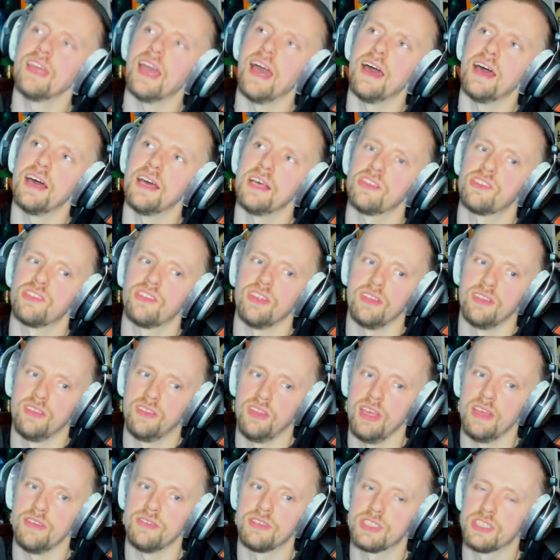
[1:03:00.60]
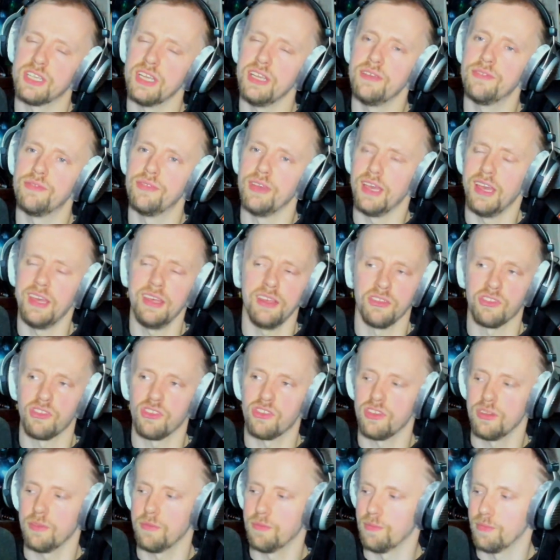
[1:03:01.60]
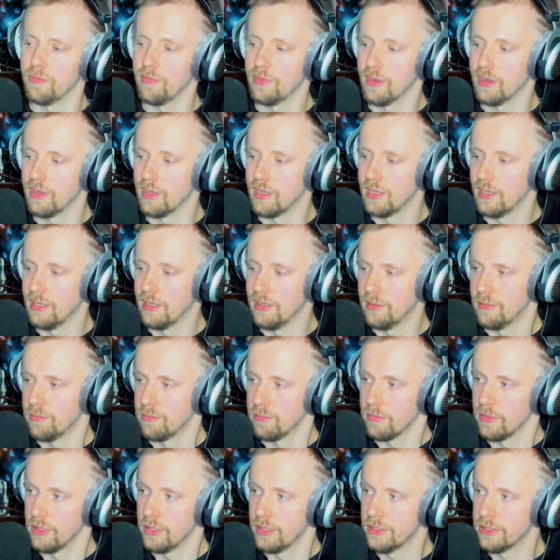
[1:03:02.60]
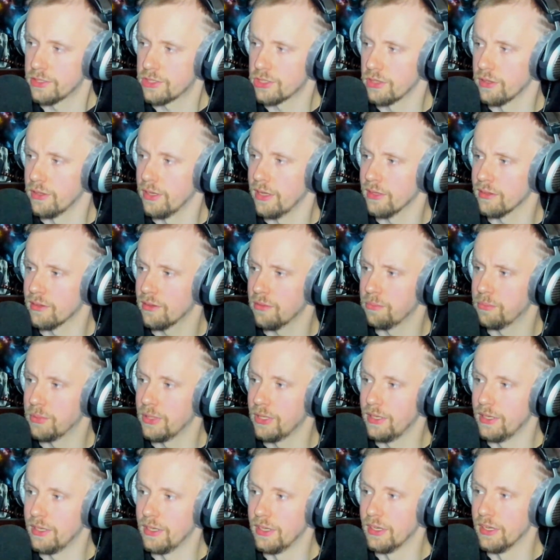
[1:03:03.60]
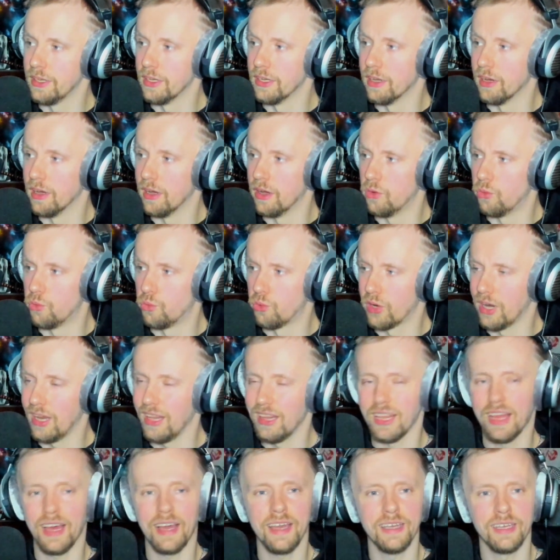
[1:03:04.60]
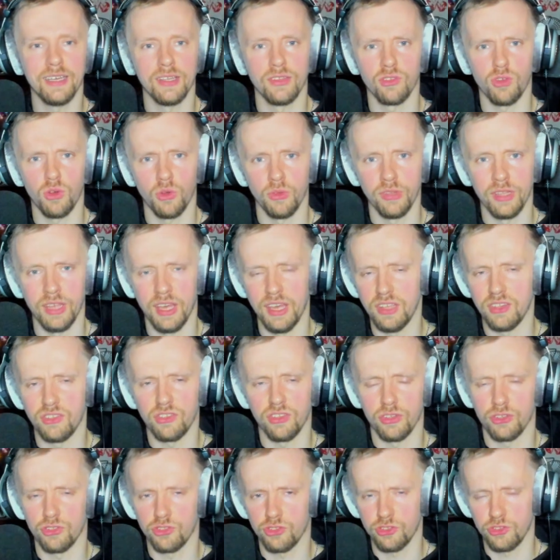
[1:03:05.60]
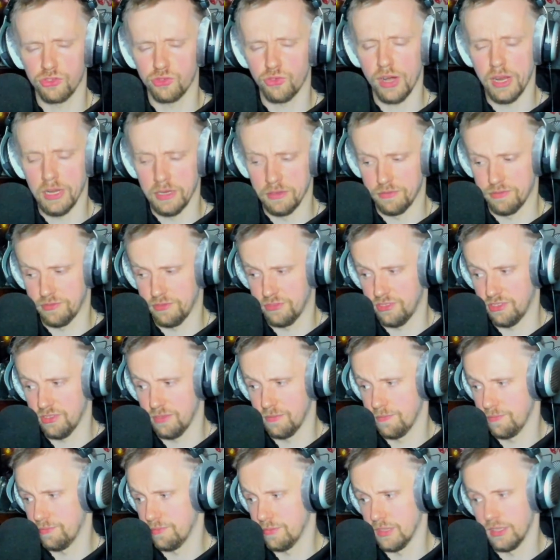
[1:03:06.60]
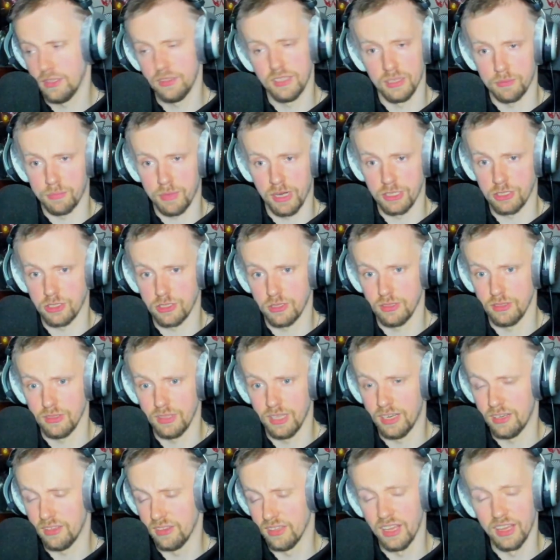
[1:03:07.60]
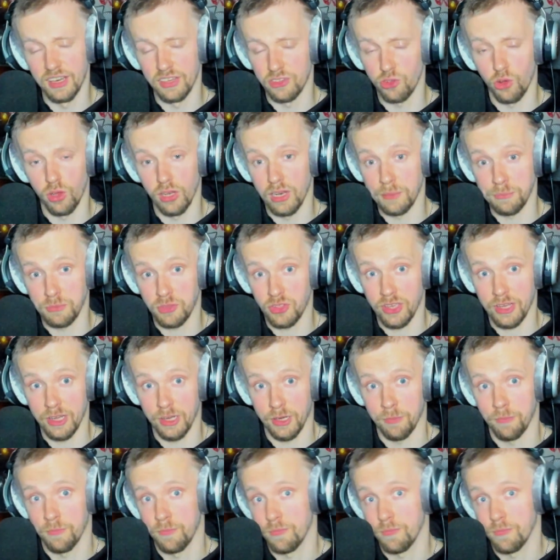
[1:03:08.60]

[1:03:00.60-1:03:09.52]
as Dave Chaffee is, he should not be reliant on his strength that much. That is all I'm saying.